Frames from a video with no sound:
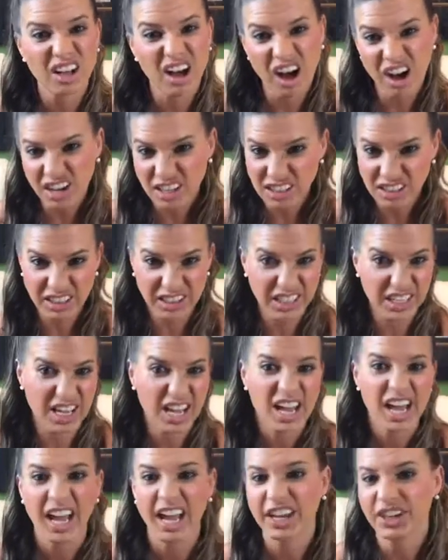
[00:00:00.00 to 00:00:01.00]

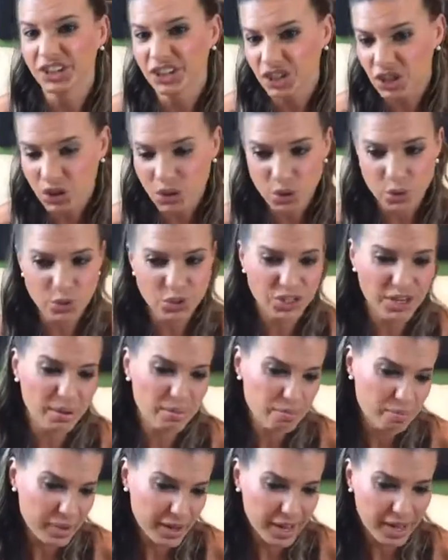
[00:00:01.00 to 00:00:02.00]
ugly and huge
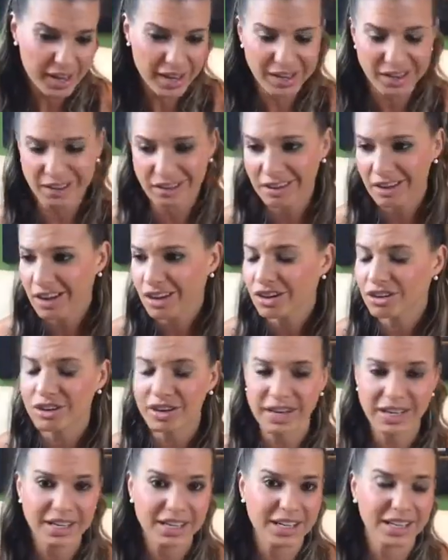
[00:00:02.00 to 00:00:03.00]
and big and
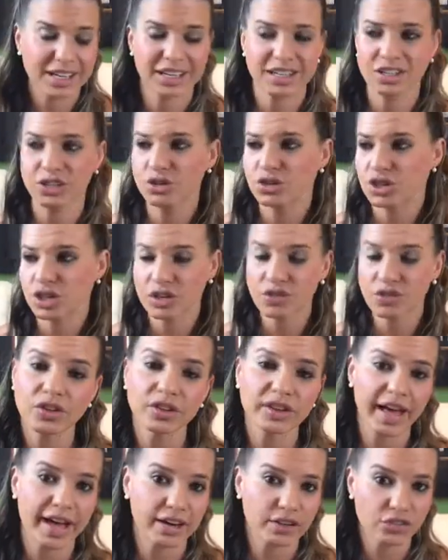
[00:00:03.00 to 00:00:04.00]
cranky, and you
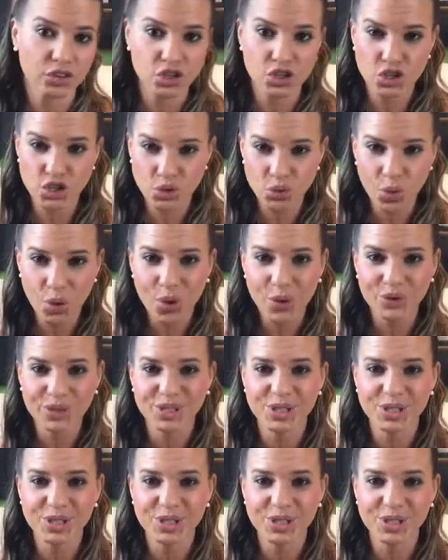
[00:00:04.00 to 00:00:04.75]
feel out of control.